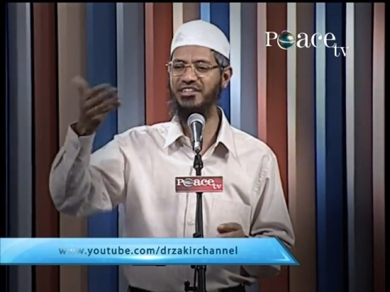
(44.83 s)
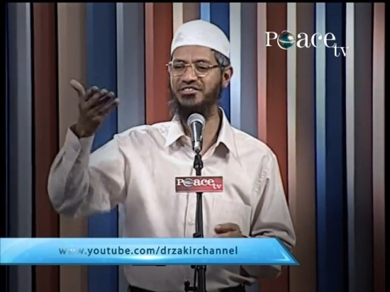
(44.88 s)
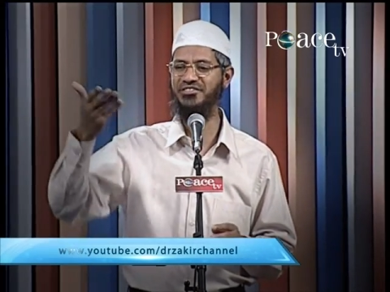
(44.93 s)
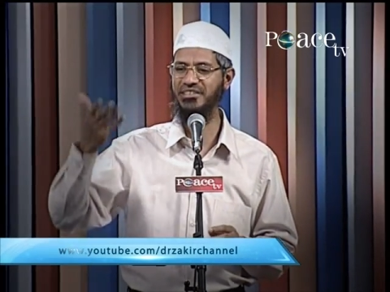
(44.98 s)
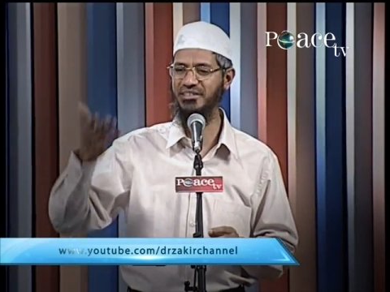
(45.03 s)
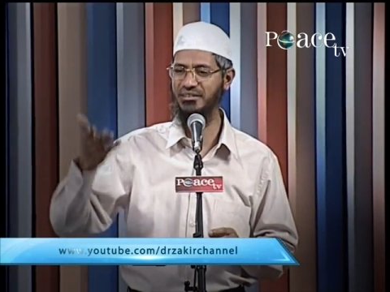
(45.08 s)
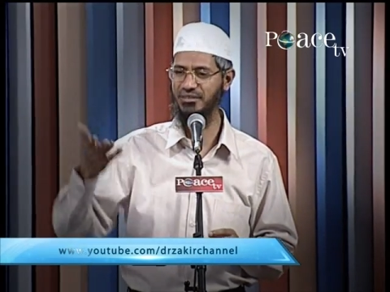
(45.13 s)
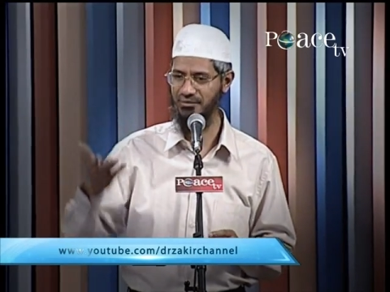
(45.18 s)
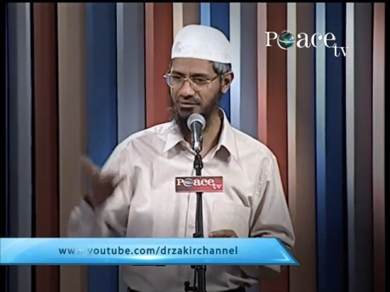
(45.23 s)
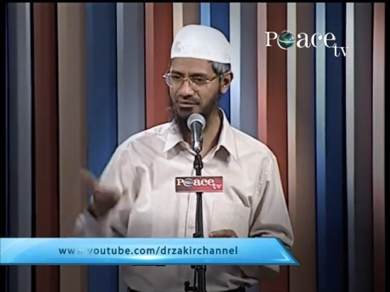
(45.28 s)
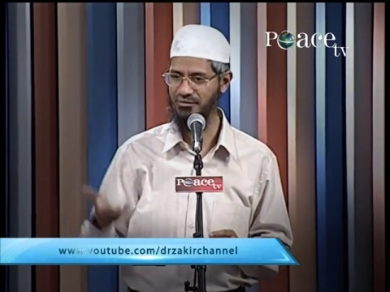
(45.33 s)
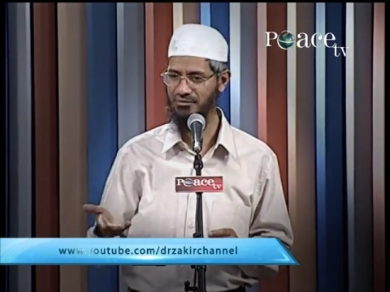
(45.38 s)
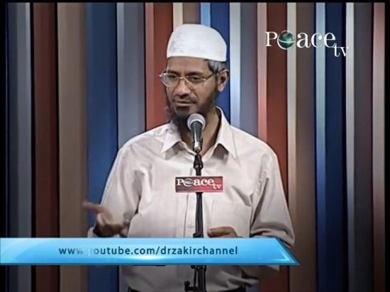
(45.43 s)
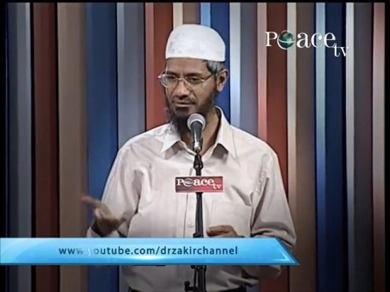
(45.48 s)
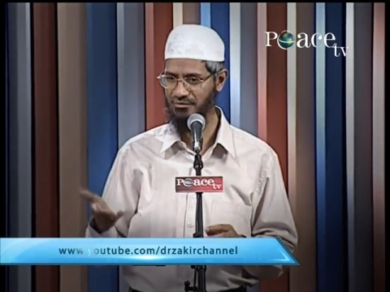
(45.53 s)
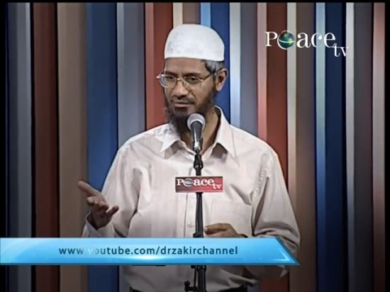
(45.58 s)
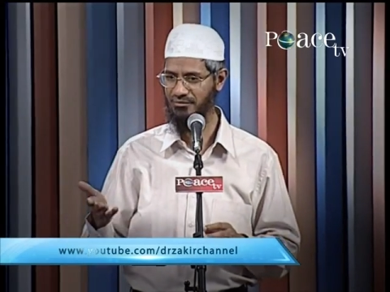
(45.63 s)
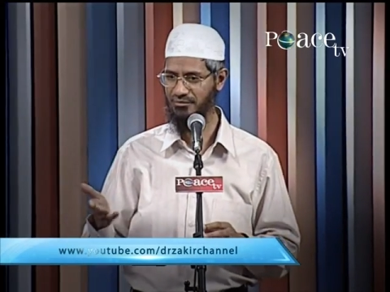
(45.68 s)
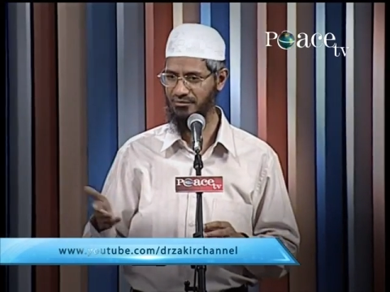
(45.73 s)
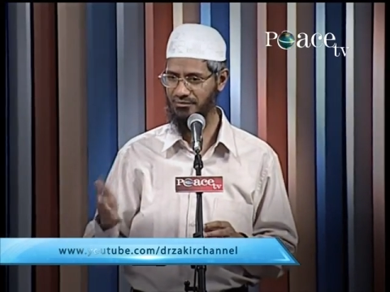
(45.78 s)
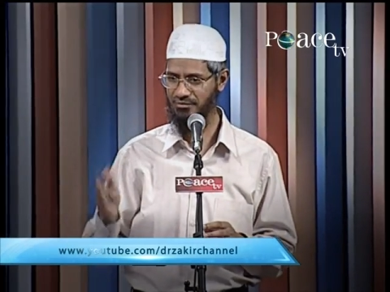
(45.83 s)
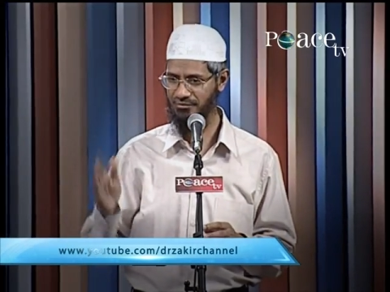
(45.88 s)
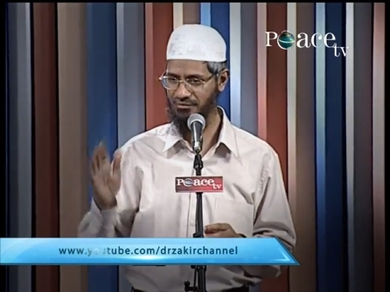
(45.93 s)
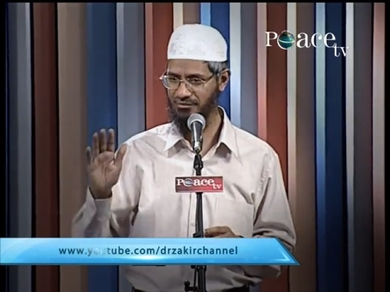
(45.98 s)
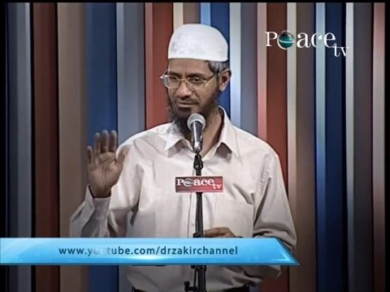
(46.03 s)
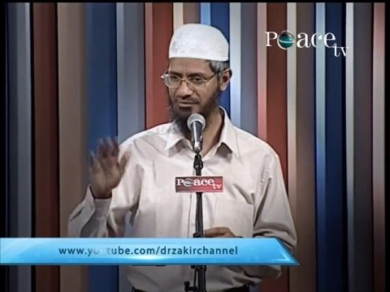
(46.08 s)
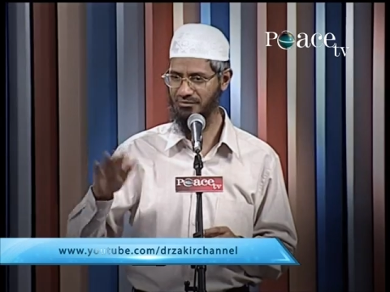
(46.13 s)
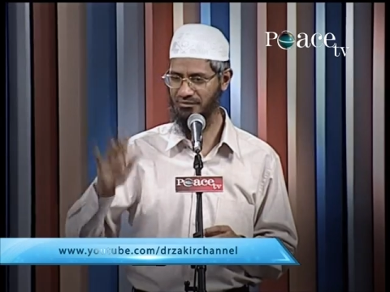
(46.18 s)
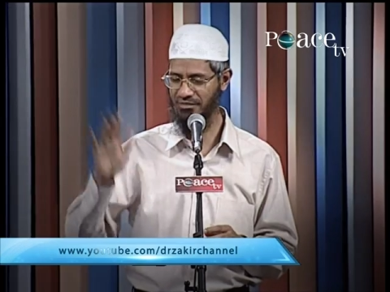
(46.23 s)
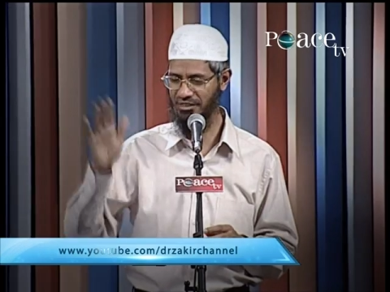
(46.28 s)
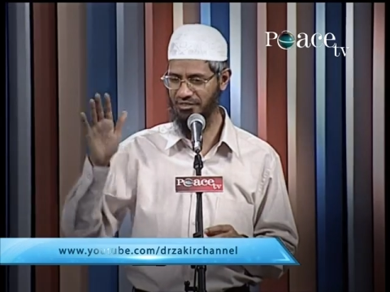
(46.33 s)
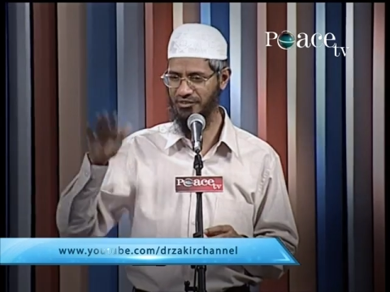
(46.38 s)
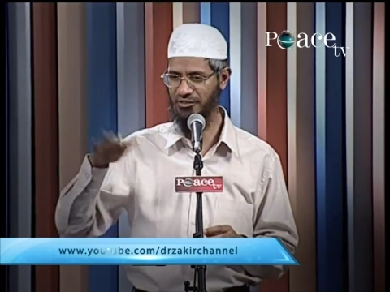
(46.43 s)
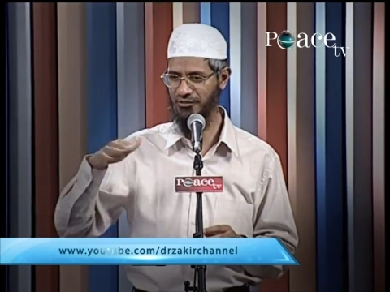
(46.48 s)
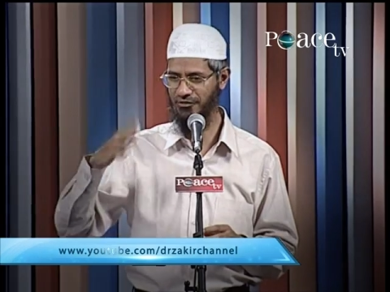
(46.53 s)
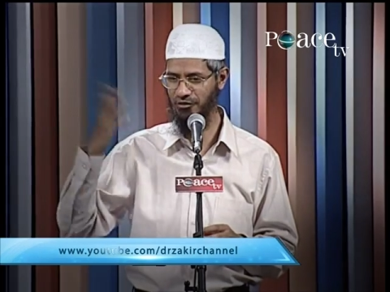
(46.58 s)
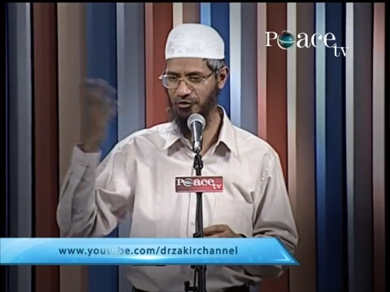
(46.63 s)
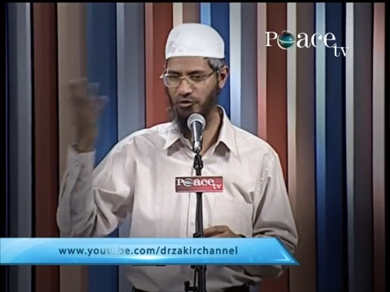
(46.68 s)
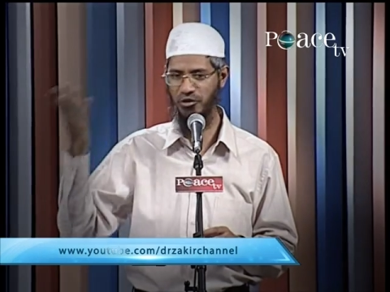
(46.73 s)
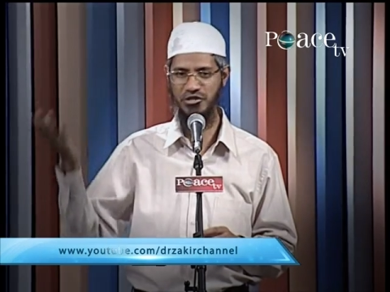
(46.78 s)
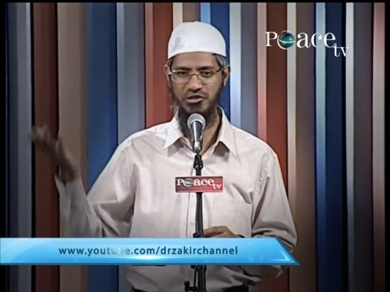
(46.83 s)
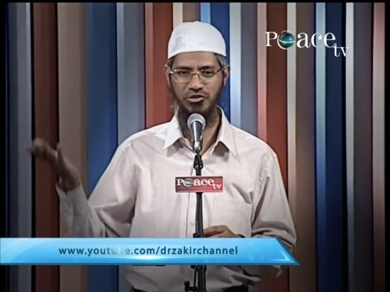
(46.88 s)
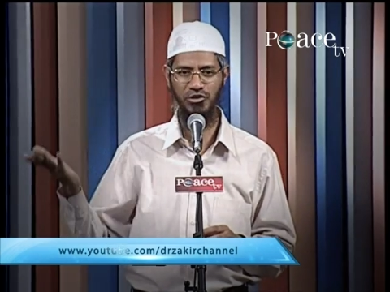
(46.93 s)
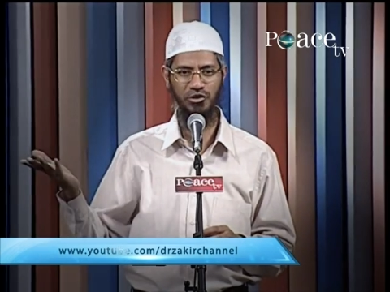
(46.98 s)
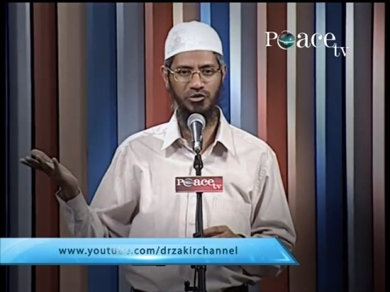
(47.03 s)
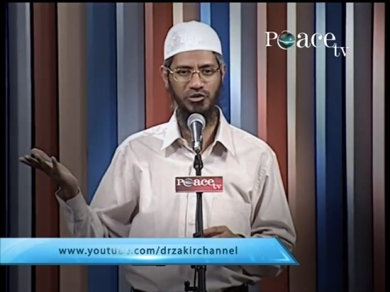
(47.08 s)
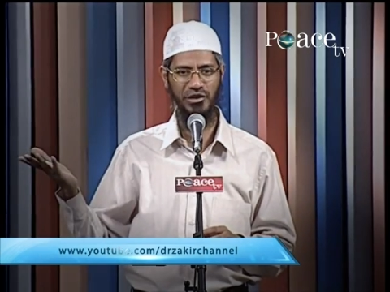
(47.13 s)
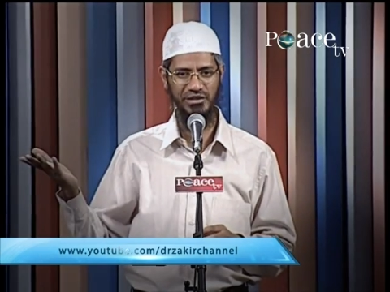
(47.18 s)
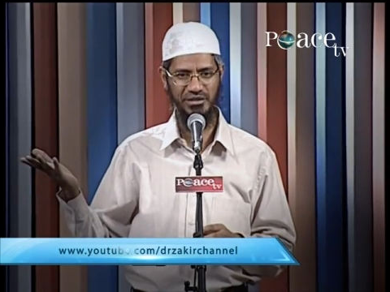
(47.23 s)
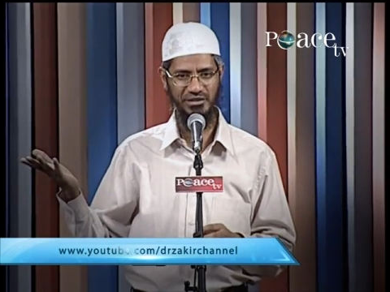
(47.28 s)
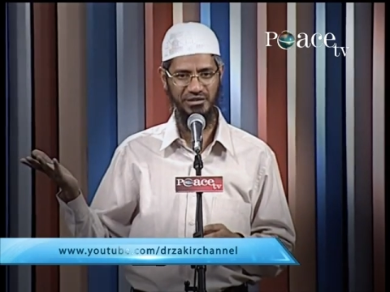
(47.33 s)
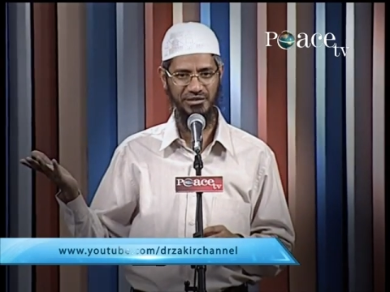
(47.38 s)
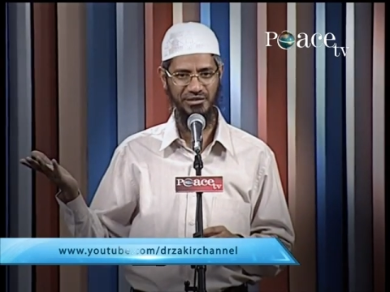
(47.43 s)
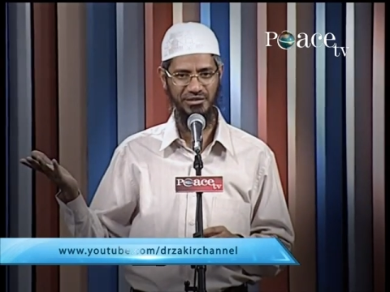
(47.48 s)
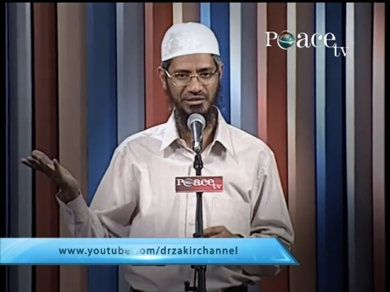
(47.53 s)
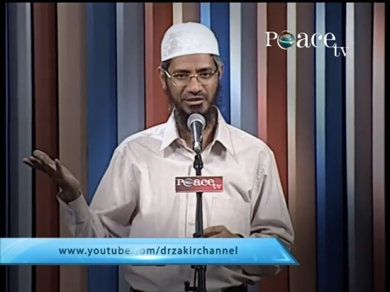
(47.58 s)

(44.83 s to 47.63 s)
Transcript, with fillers: sin, that's a different question altogether.